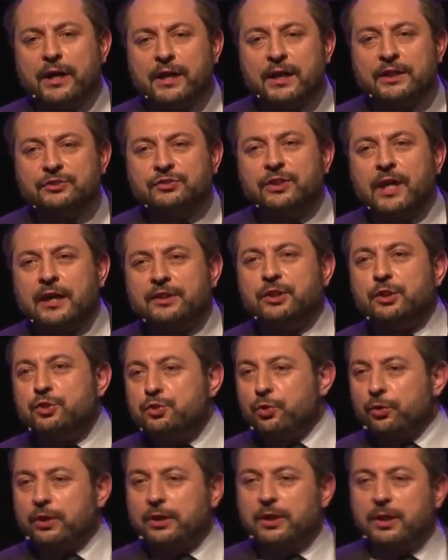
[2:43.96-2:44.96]
When I
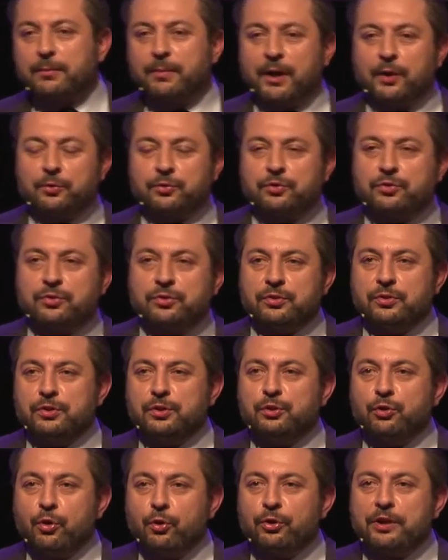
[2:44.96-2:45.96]
started talking about
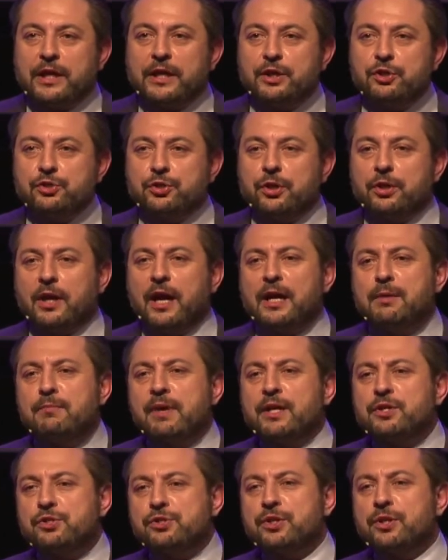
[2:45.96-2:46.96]
your nation,
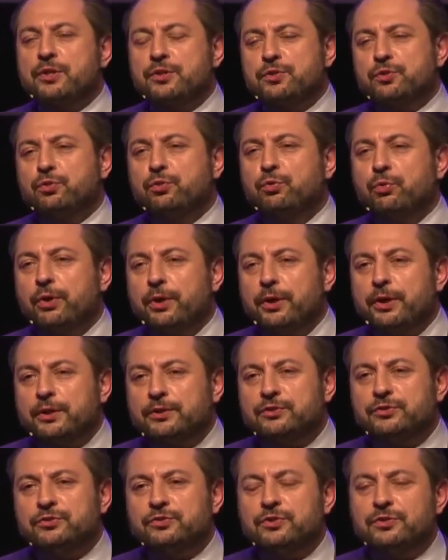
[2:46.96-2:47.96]
I mentioned two
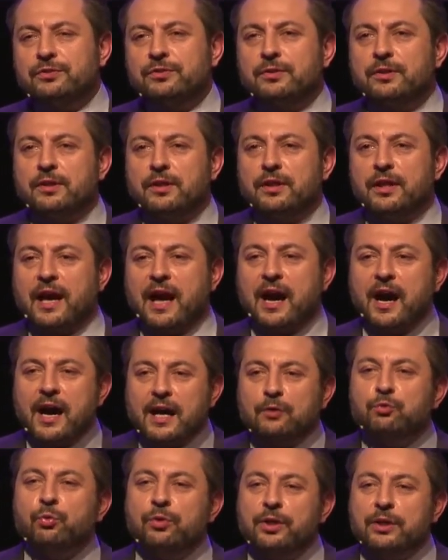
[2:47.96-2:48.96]
words,
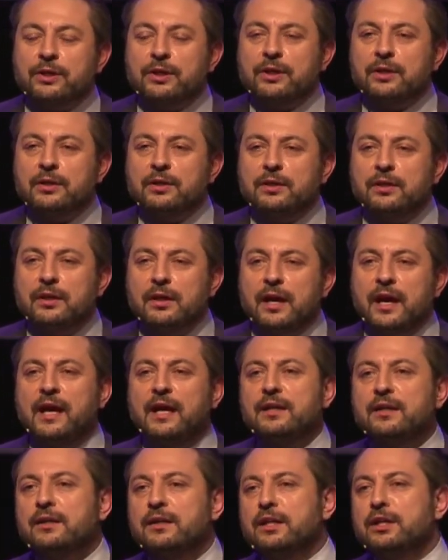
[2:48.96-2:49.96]
hardworking
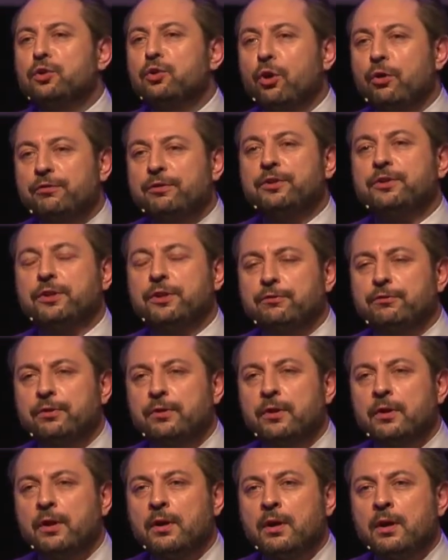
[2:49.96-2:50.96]
and
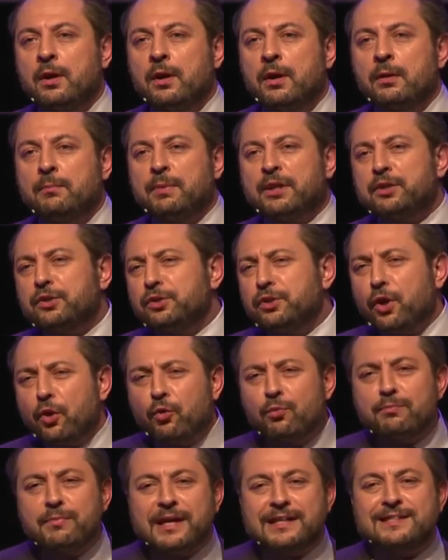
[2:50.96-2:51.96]
innovative. But
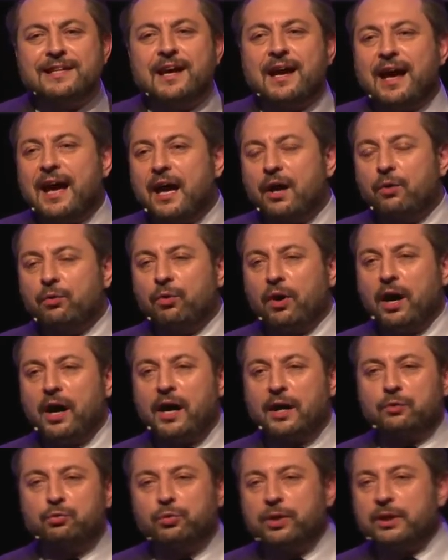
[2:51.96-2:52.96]
no matter how
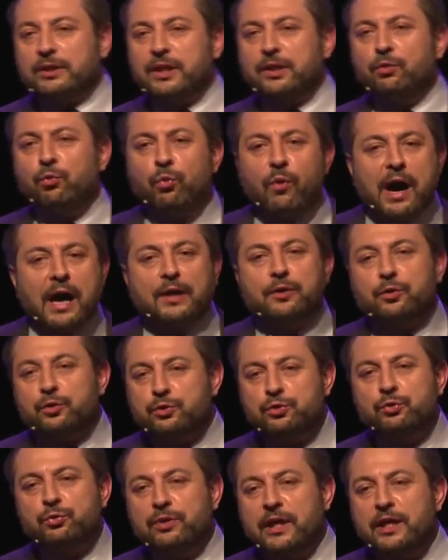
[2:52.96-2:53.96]
hardworking one
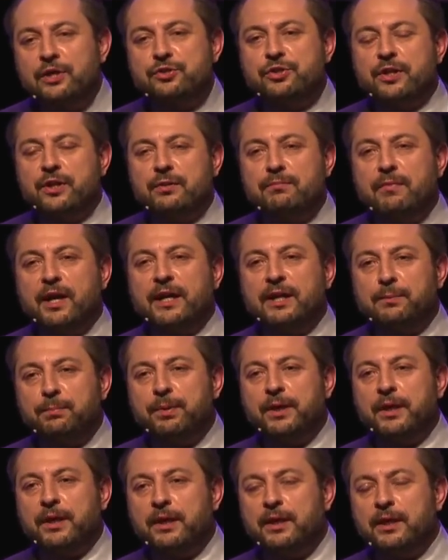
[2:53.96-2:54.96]
or two nations
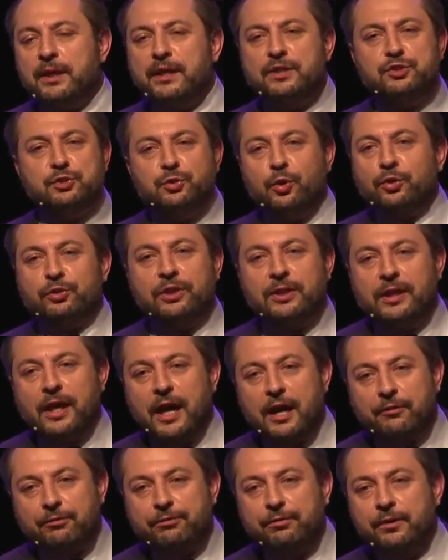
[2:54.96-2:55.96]
might be, it's not
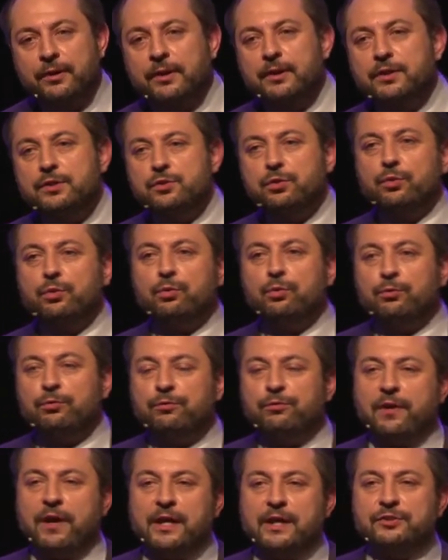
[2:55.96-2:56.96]
enough
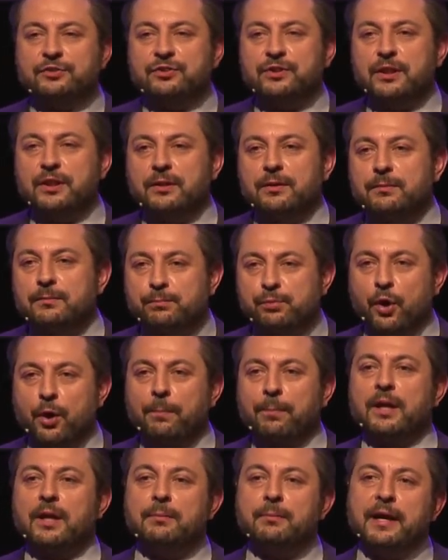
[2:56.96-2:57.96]
to face the
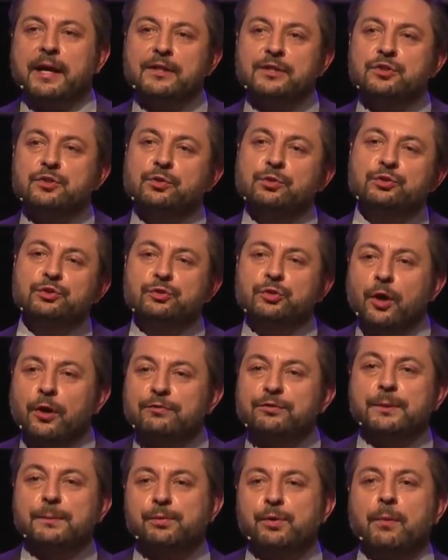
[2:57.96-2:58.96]
problem and to
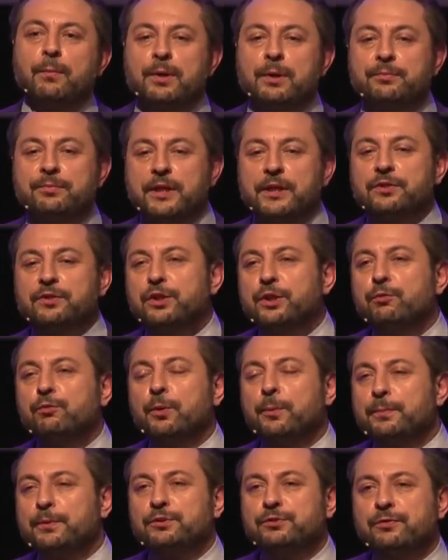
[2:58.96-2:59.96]
solve the problem that
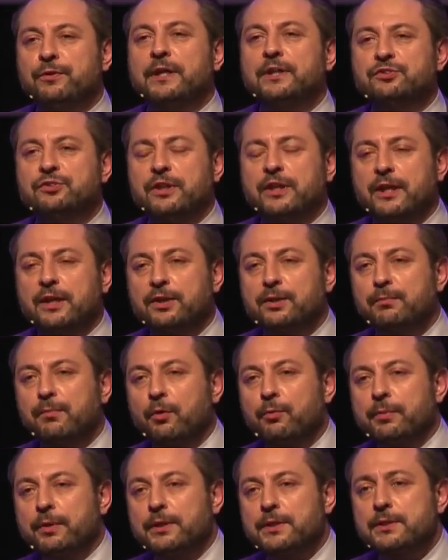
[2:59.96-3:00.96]
Europe is facing at
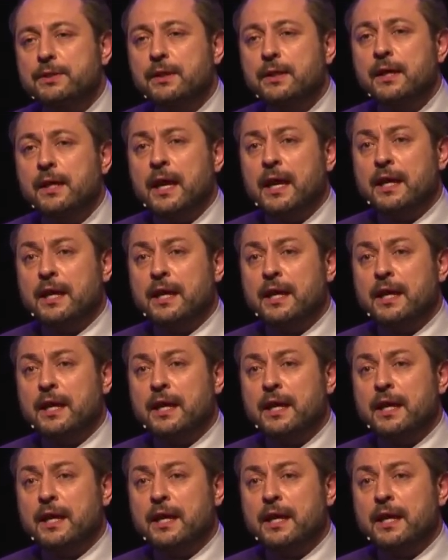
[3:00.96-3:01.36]
the moment,